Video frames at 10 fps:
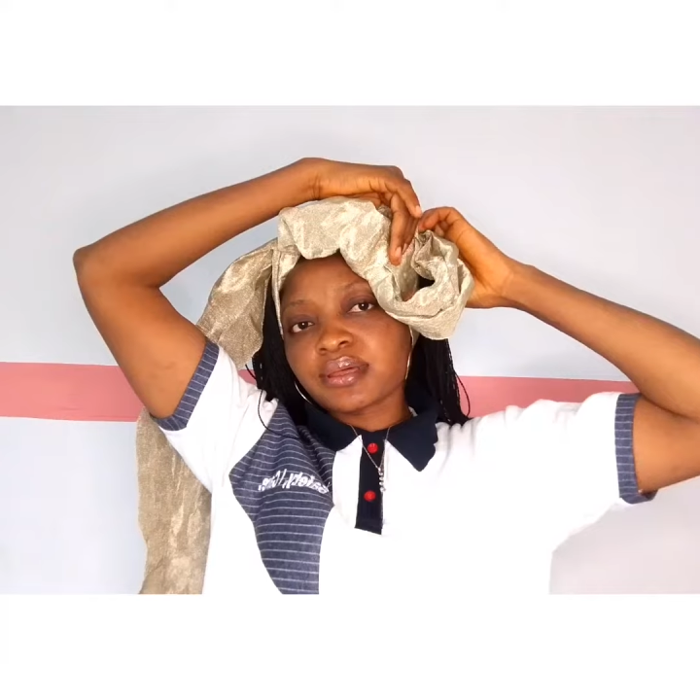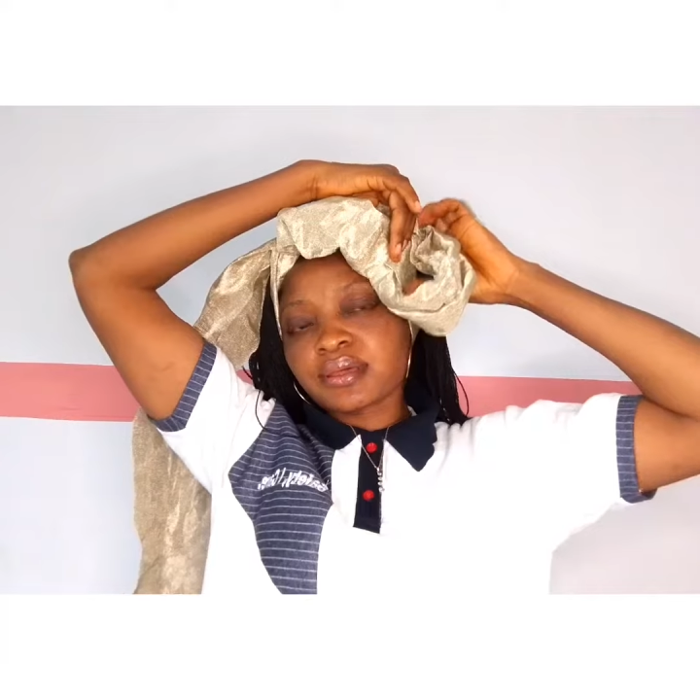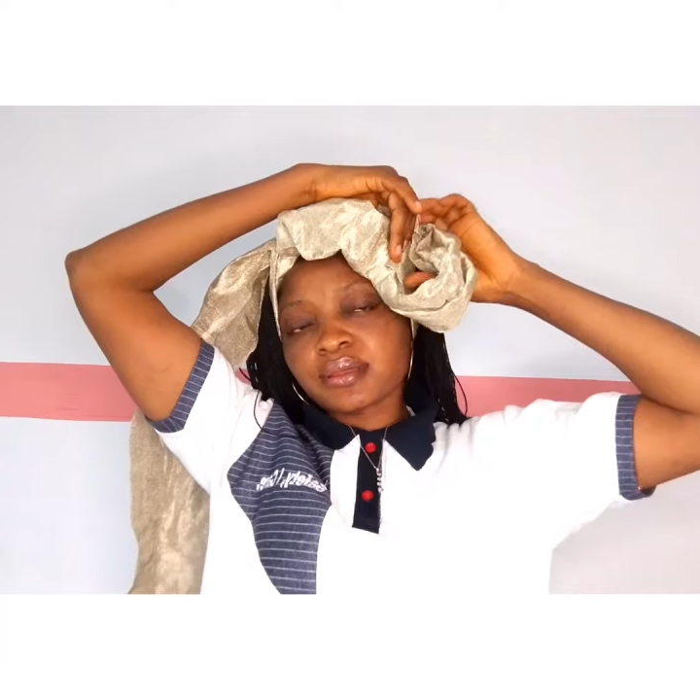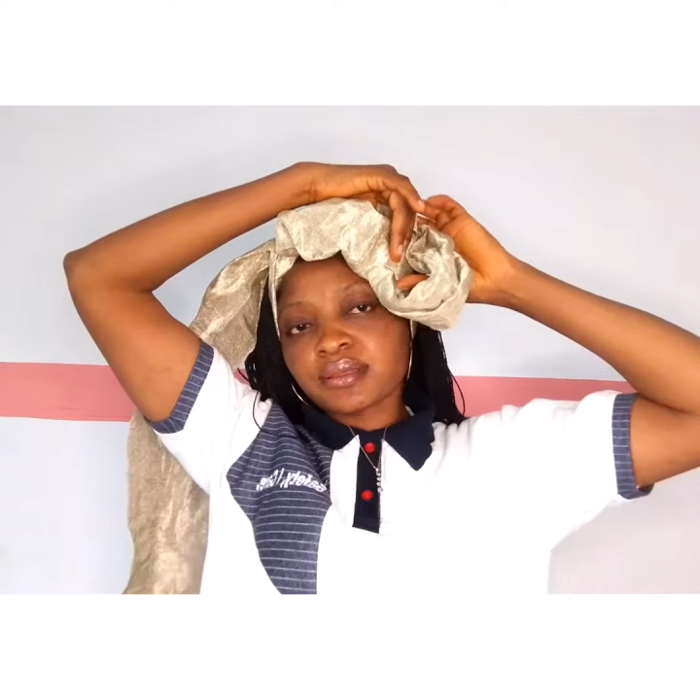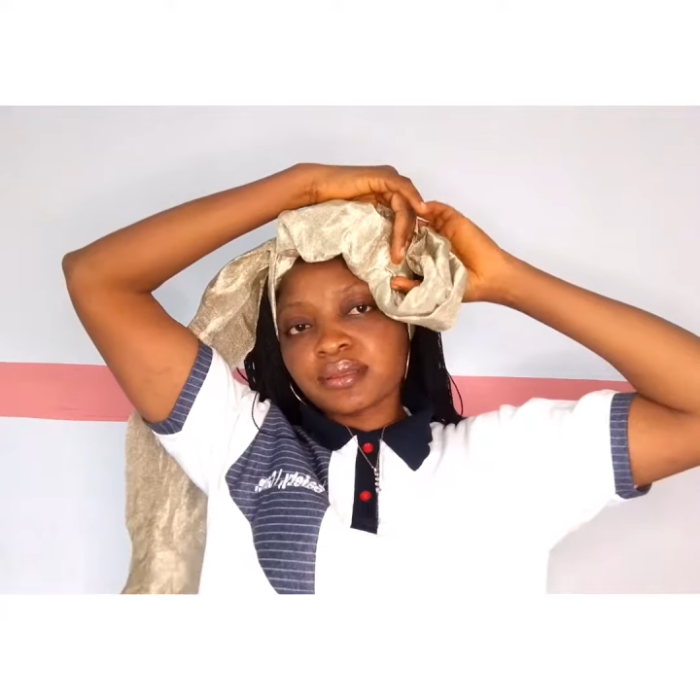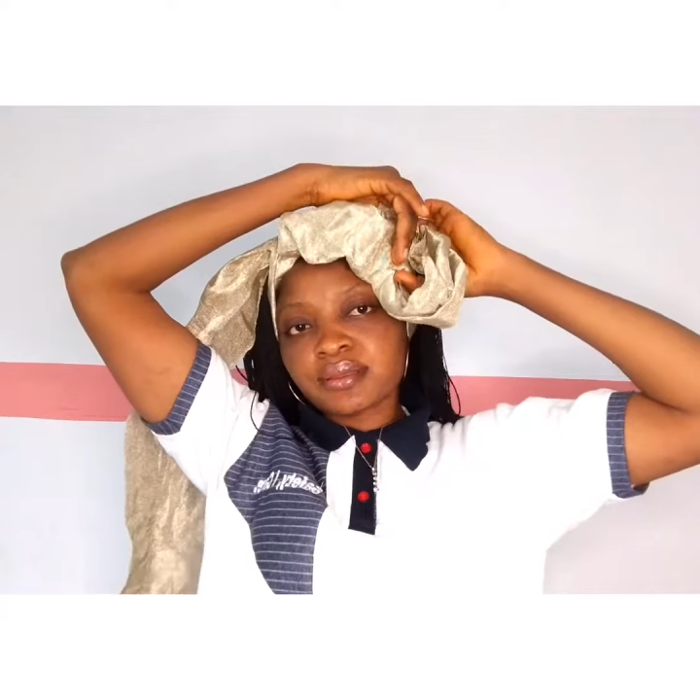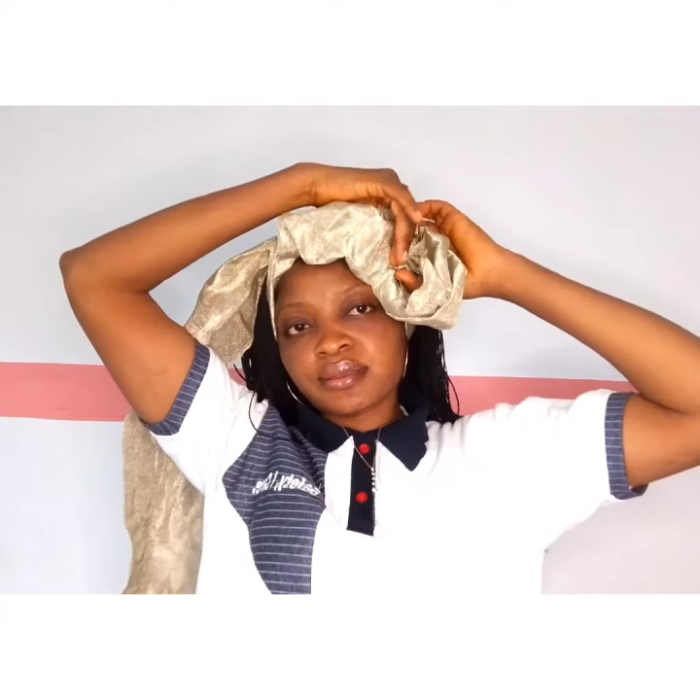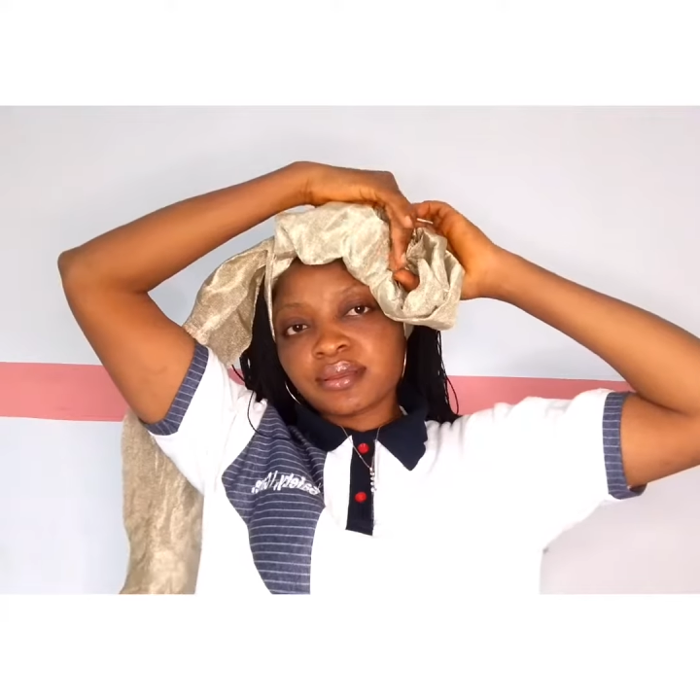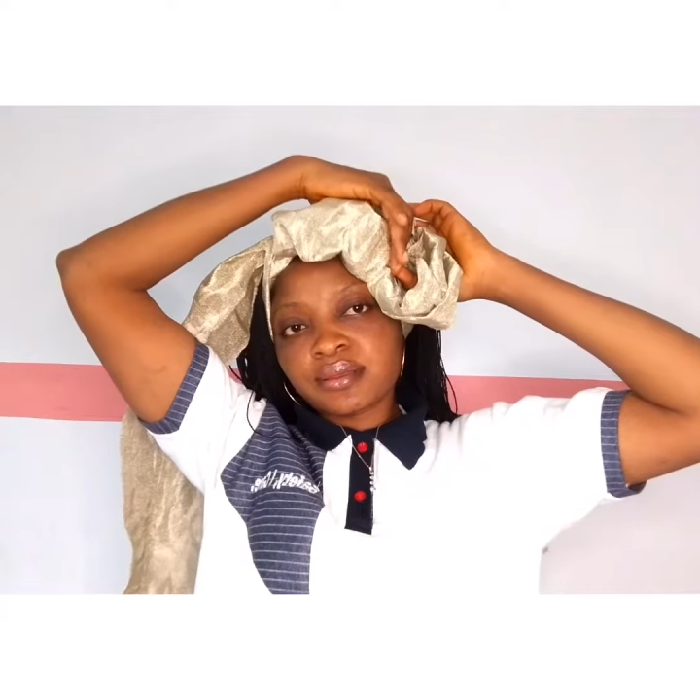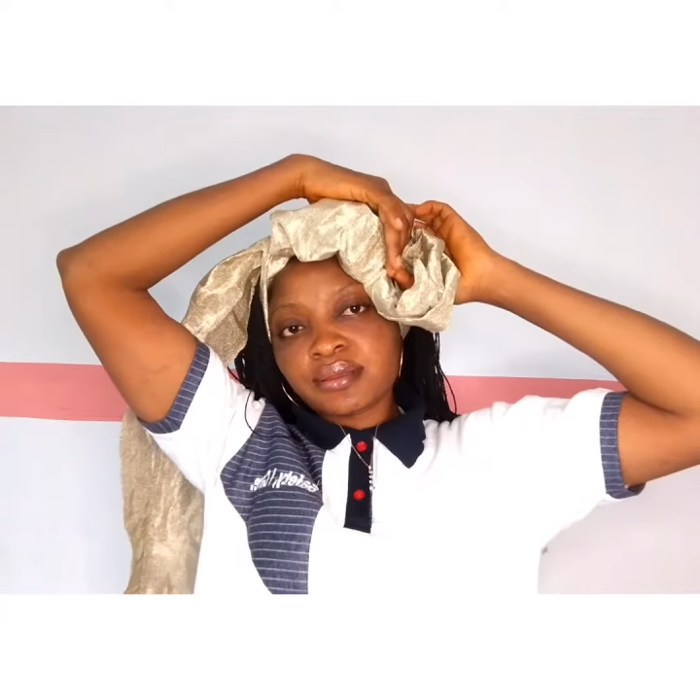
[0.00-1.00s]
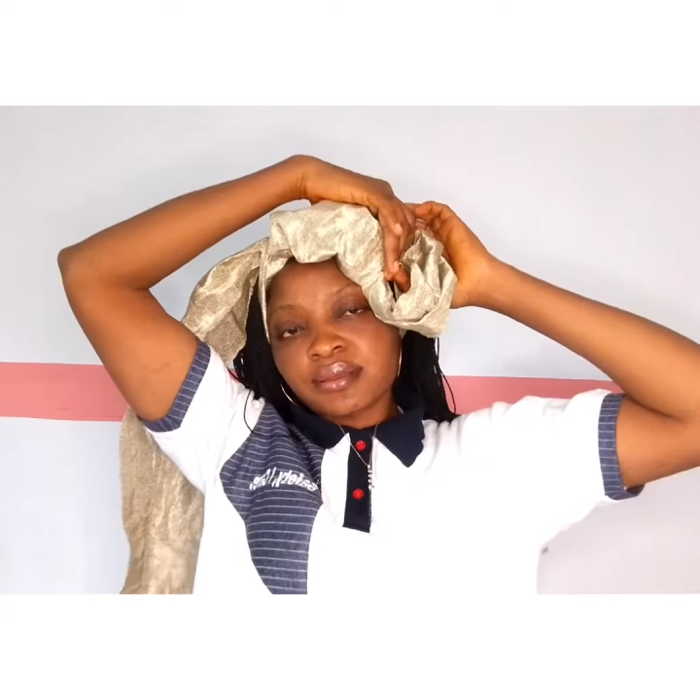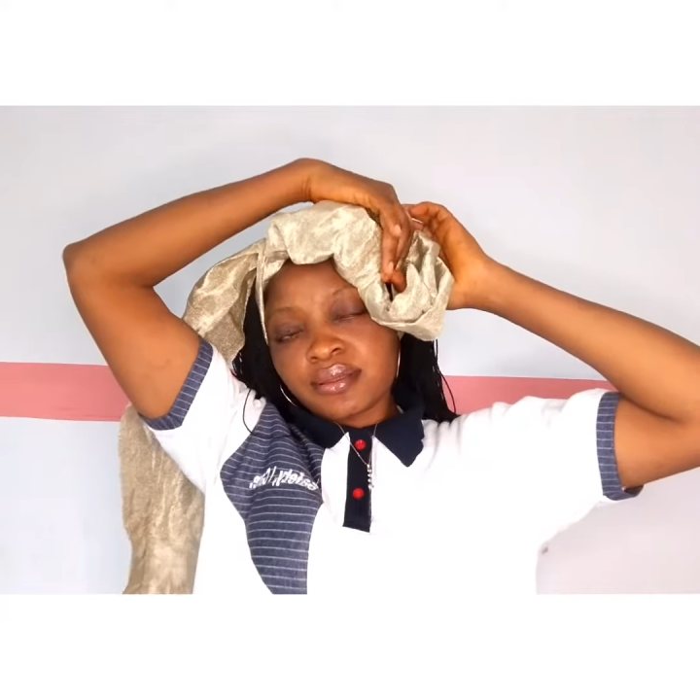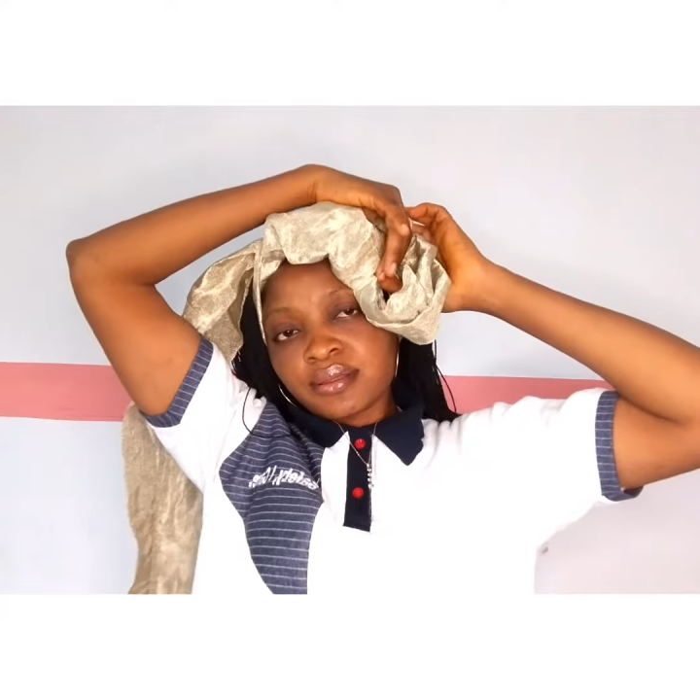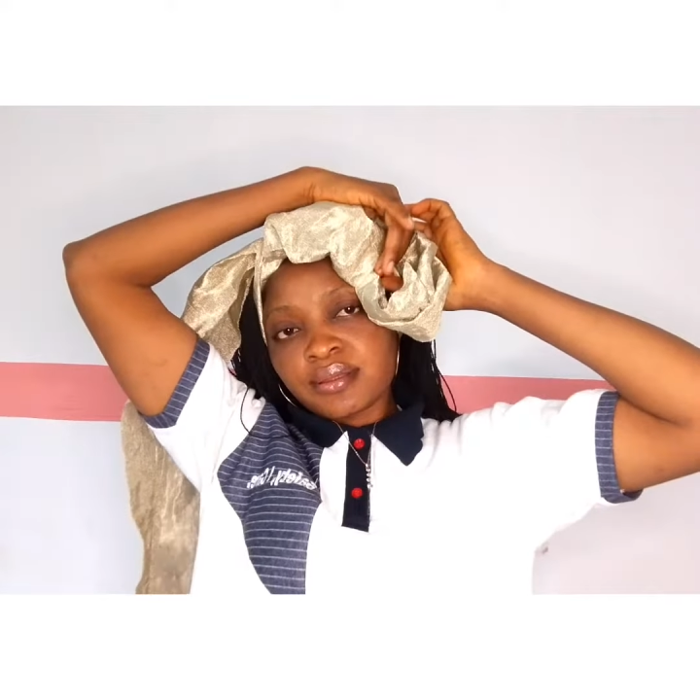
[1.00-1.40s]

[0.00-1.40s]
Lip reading: still dip your hand into